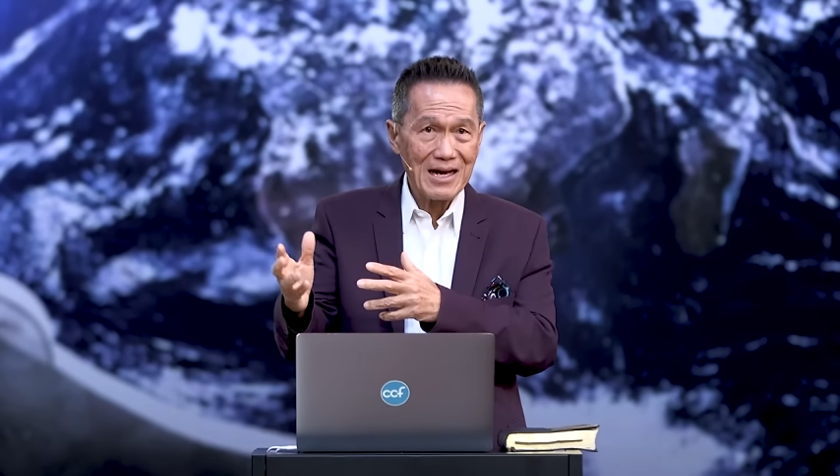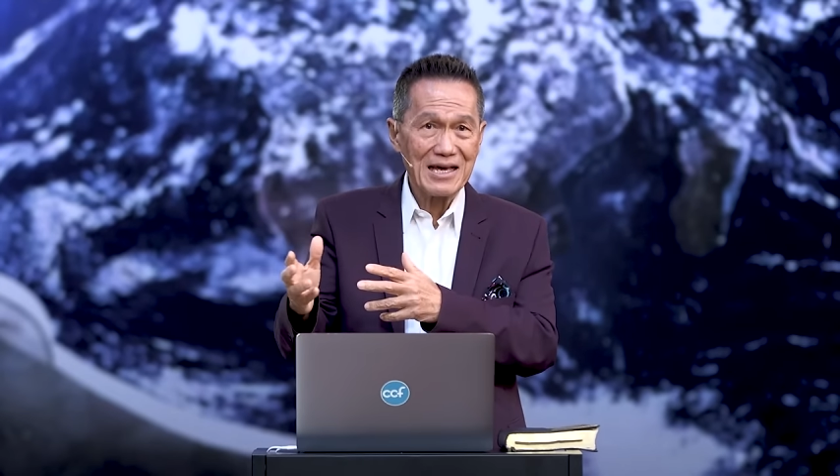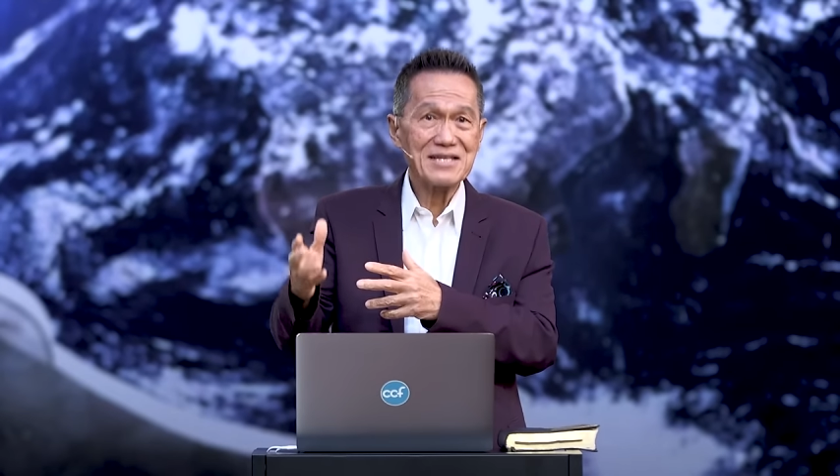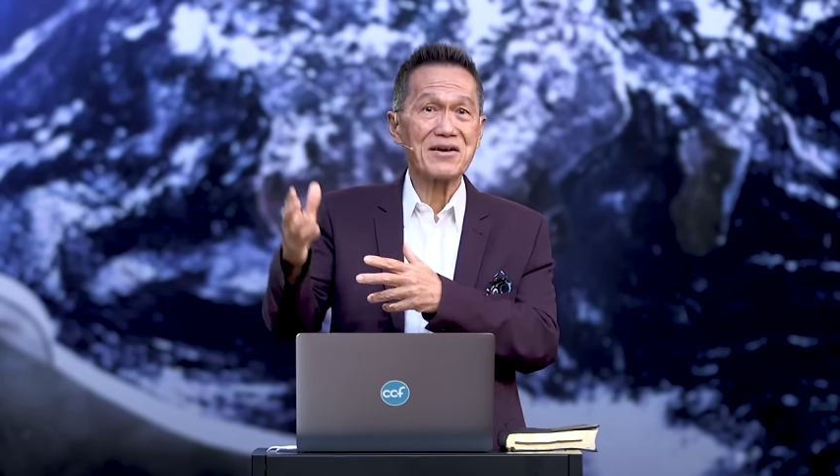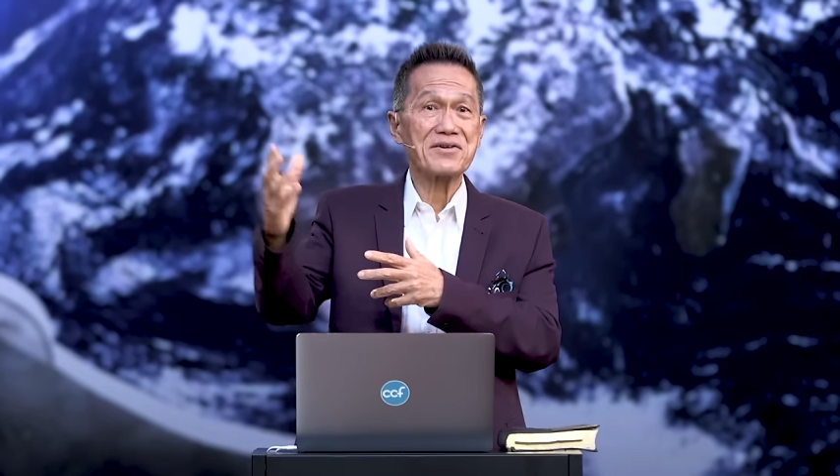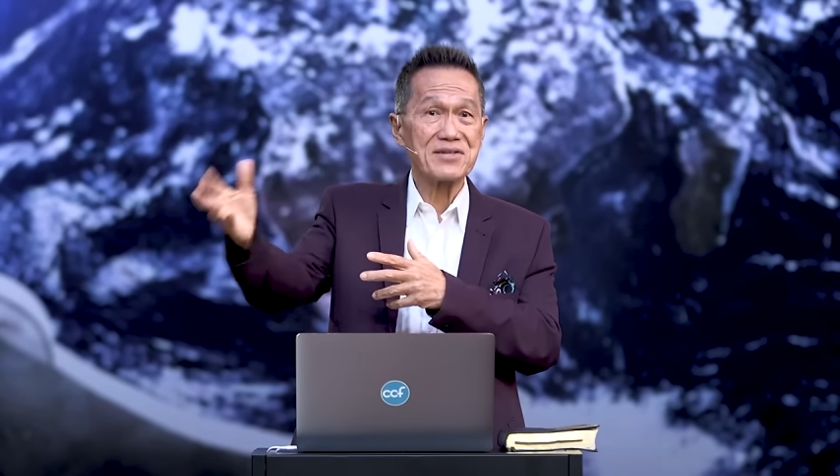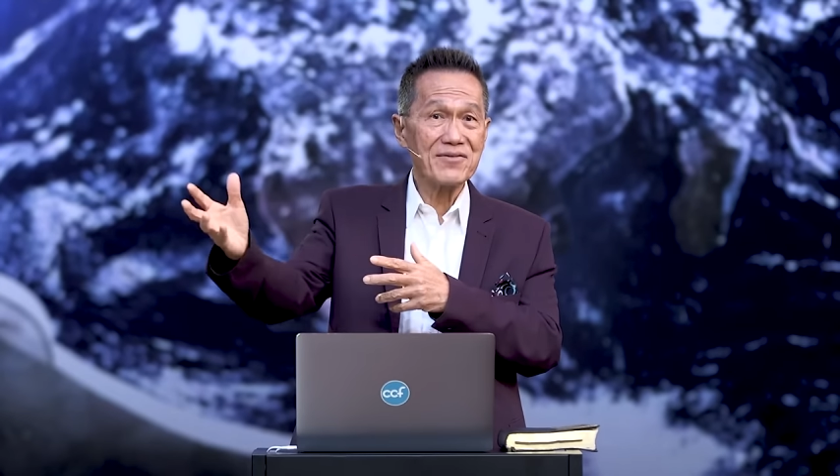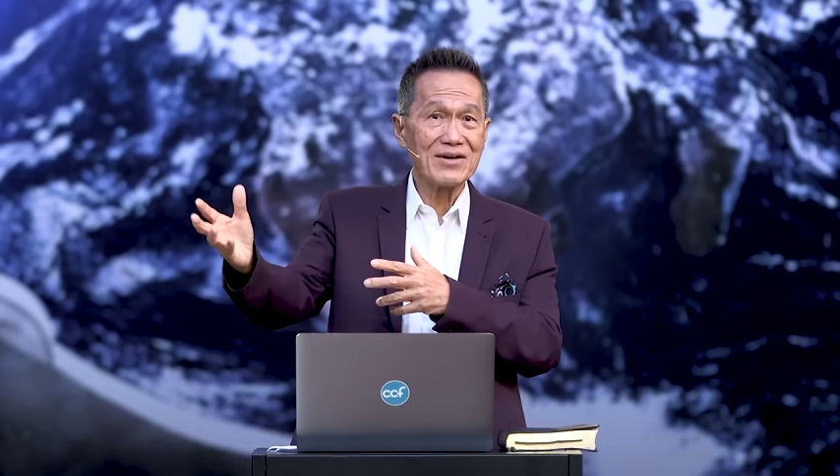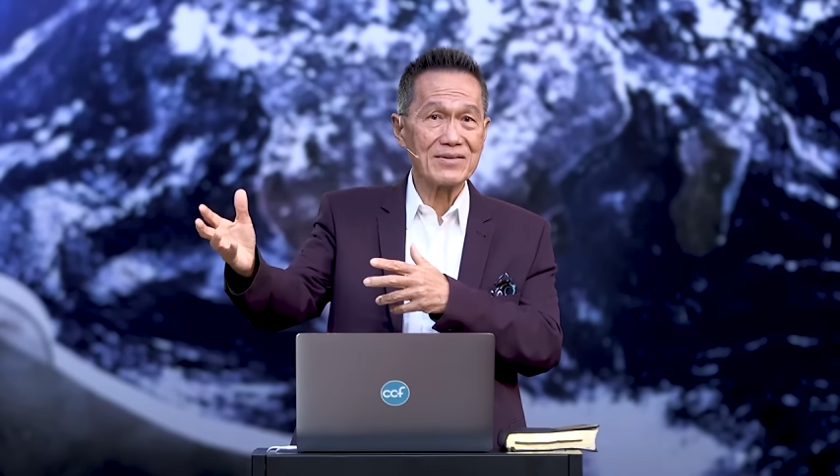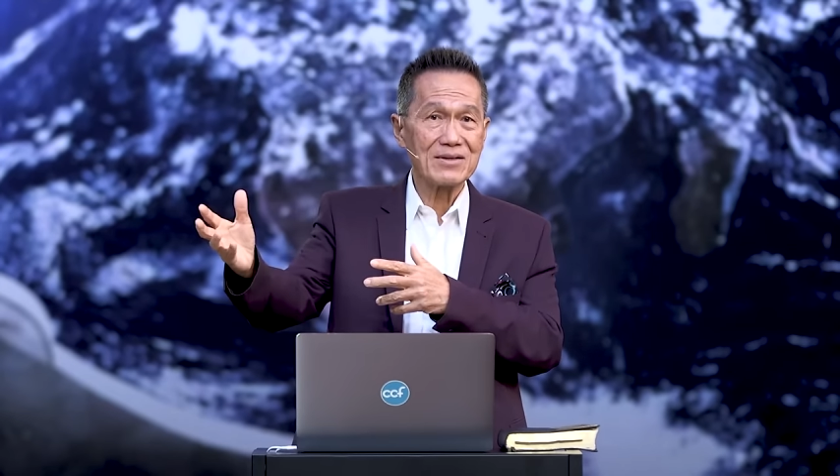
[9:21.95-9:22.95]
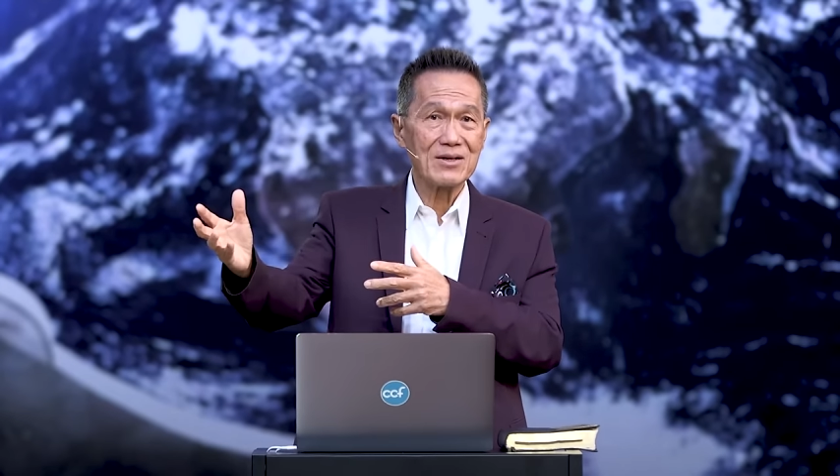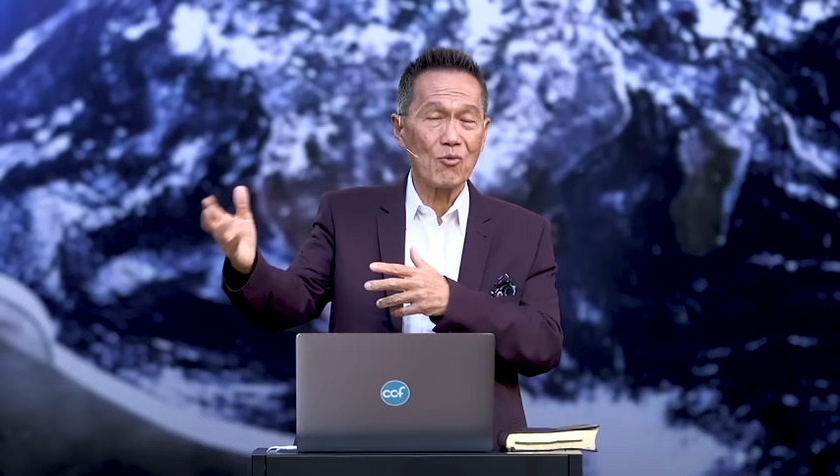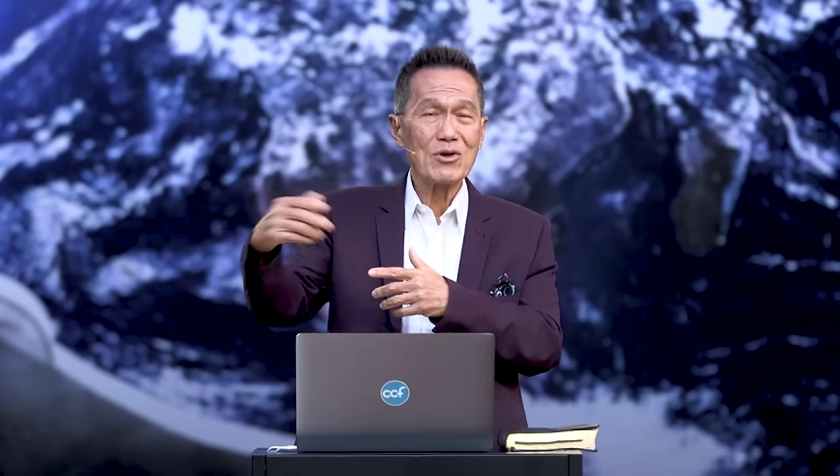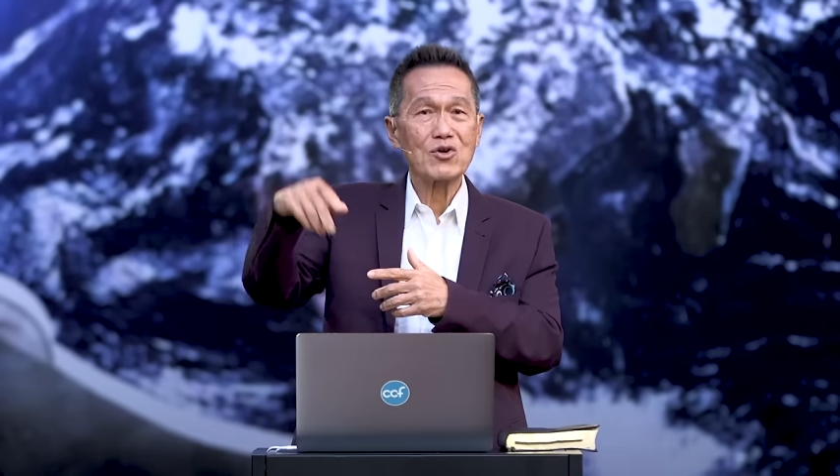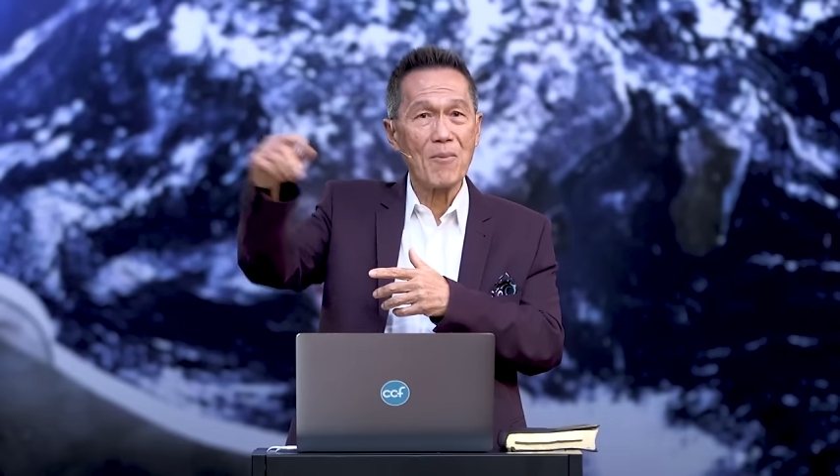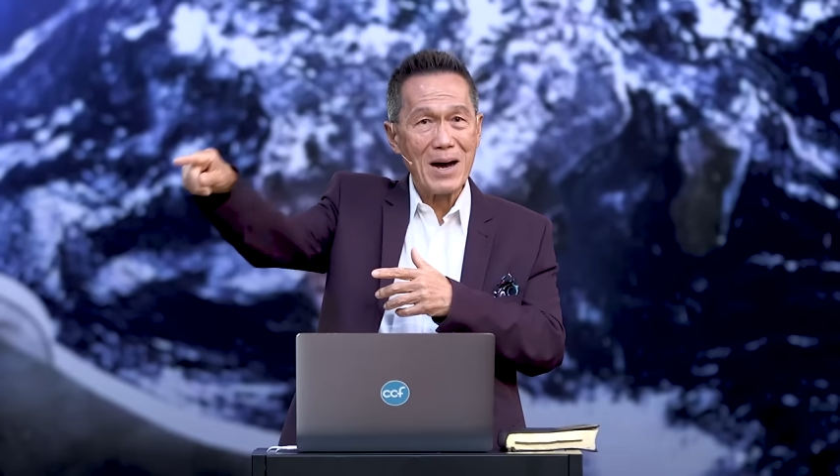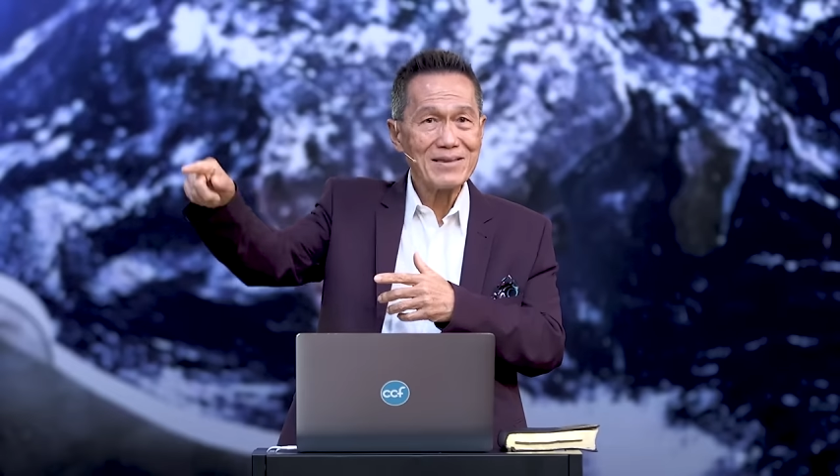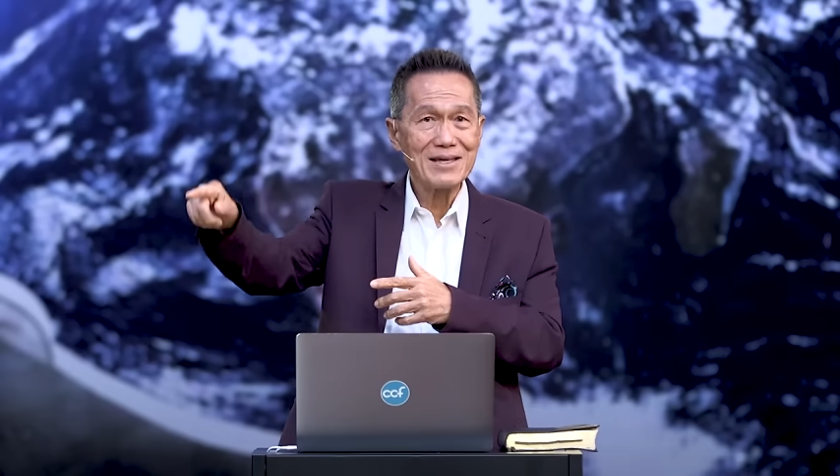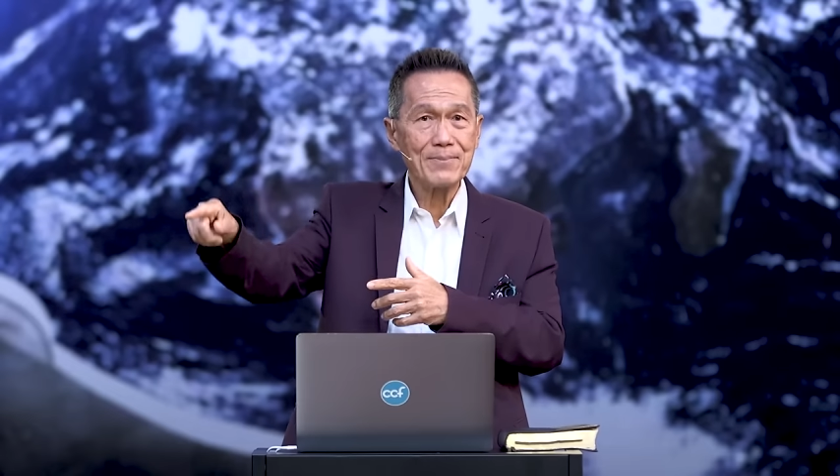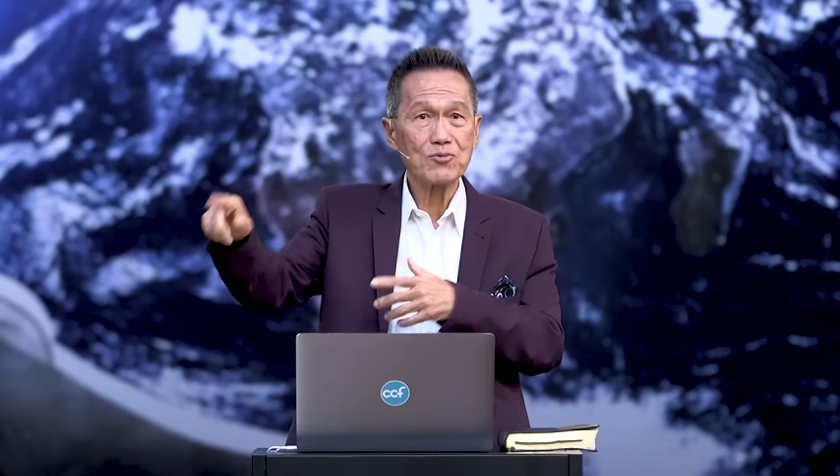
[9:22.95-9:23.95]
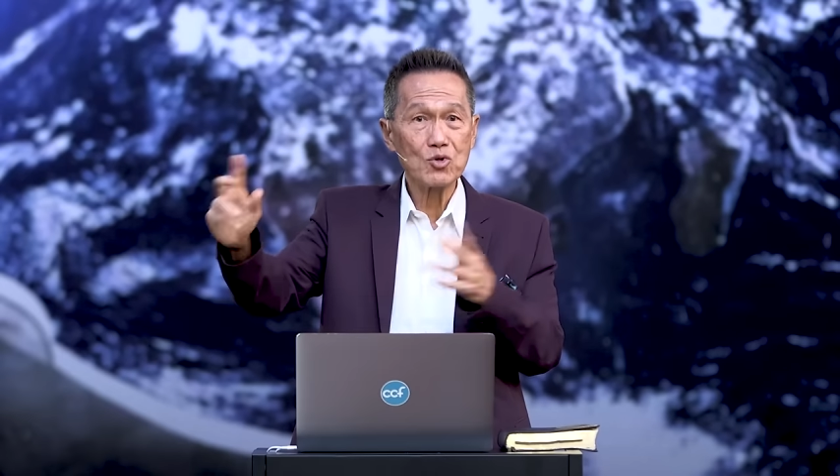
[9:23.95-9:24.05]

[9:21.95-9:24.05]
He's our servant. We command him